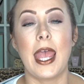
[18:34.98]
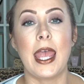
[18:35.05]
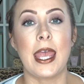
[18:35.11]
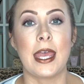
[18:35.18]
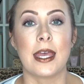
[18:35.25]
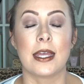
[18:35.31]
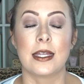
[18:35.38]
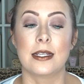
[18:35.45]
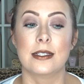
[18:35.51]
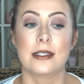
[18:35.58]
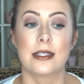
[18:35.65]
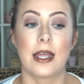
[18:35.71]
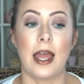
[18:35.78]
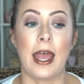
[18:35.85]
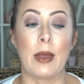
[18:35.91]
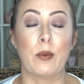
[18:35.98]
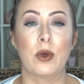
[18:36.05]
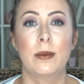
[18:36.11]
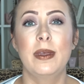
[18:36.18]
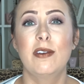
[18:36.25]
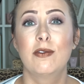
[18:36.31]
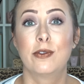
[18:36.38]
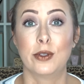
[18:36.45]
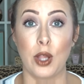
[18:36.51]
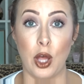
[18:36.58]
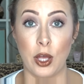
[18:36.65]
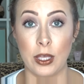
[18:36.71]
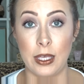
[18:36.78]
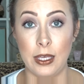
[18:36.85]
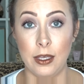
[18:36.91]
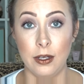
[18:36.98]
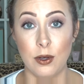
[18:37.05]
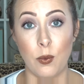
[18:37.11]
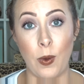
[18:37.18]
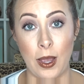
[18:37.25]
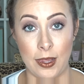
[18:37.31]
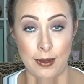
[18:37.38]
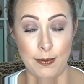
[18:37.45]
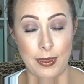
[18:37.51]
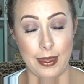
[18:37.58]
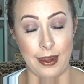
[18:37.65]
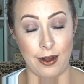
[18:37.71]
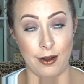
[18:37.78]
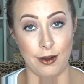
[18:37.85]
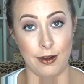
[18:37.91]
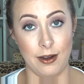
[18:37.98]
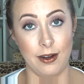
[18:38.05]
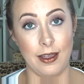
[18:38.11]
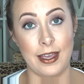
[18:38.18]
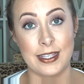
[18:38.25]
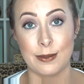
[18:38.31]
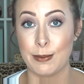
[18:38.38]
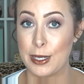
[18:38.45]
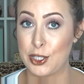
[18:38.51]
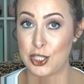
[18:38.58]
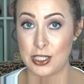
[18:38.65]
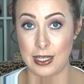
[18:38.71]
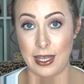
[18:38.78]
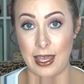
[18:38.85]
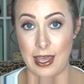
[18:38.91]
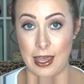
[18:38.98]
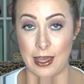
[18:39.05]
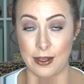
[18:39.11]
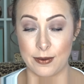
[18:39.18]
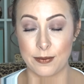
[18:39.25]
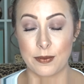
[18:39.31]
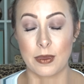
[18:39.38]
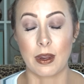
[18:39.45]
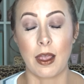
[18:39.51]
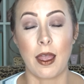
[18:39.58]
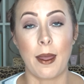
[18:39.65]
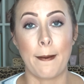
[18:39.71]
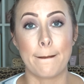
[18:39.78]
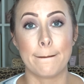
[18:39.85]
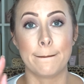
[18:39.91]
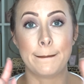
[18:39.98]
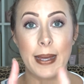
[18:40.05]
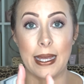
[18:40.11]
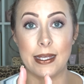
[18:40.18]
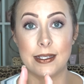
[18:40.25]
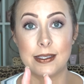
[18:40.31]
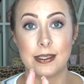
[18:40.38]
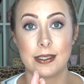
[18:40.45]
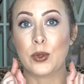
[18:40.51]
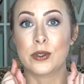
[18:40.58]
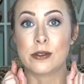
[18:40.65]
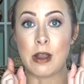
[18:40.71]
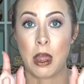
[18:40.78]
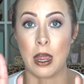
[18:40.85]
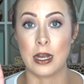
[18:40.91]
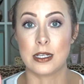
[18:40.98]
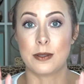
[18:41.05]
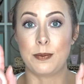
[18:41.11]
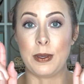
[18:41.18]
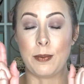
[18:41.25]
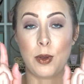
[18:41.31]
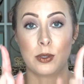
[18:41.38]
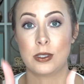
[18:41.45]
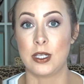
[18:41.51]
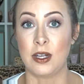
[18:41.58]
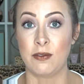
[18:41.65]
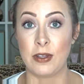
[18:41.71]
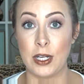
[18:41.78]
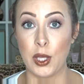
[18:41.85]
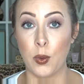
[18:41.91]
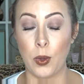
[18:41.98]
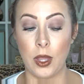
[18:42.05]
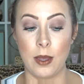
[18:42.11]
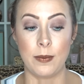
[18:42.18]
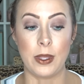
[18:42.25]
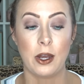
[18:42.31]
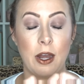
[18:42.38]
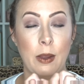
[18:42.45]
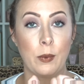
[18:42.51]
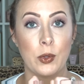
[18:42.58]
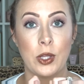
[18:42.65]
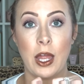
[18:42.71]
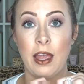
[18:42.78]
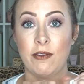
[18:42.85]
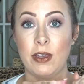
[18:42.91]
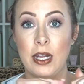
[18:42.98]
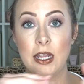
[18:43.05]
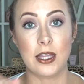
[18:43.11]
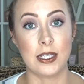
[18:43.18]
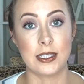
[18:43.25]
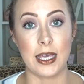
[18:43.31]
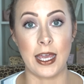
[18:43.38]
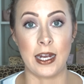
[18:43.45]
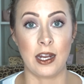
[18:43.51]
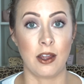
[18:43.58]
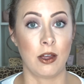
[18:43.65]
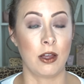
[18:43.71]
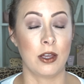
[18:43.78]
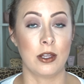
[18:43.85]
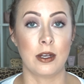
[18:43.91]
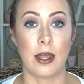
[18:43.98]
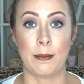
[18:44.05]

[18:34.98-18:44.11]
And I will be vlogging while I'm there as much as I can, but will not be posting a video while I'm there. I will not have anything to edit on.